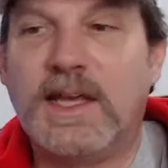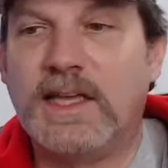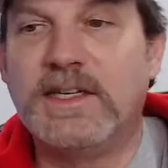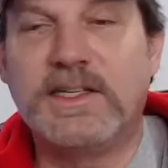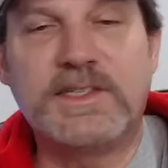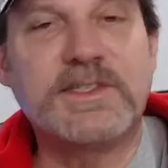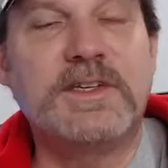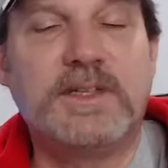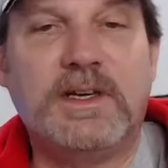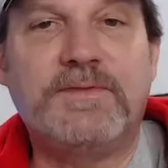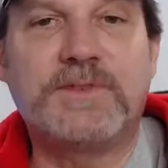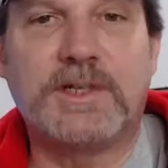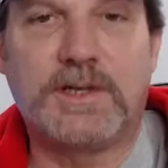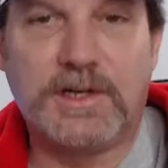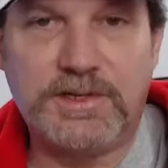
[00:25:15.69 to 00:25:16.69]
And it's
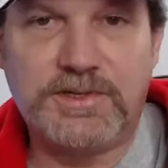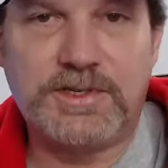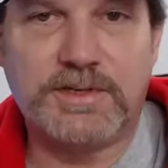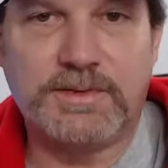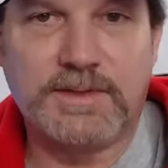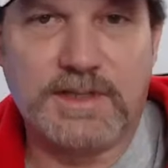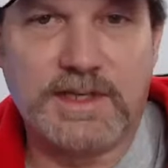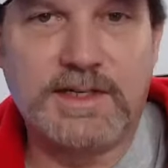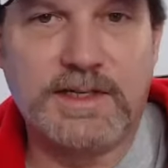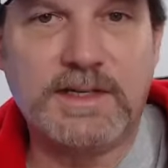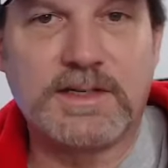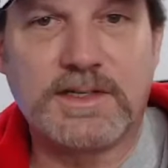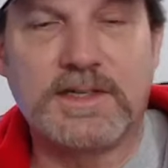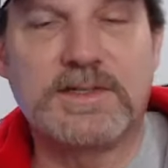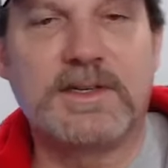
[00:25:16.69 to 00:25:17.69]
enough to hurt you. It
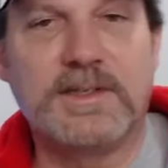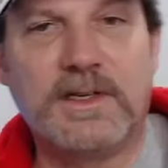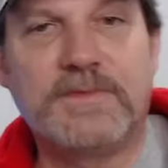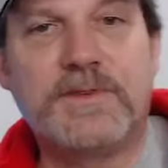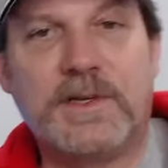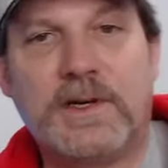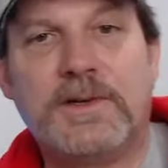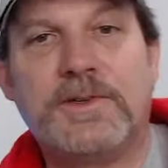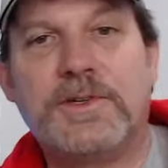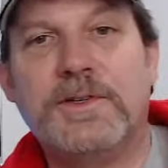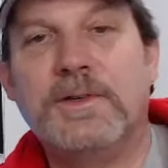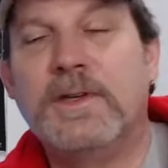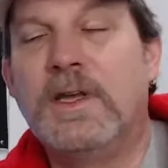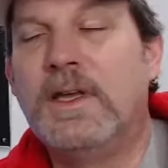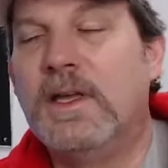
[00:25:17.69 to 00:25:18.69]
is. It's enough to hurt
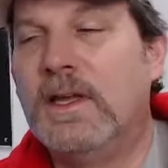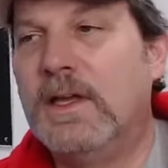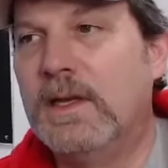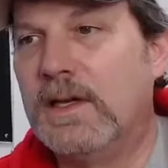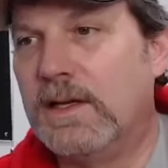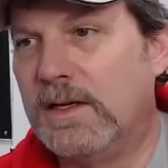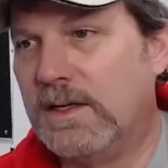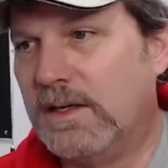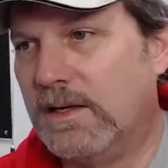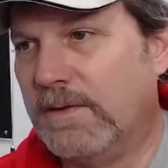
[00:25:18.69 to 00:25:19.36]
you.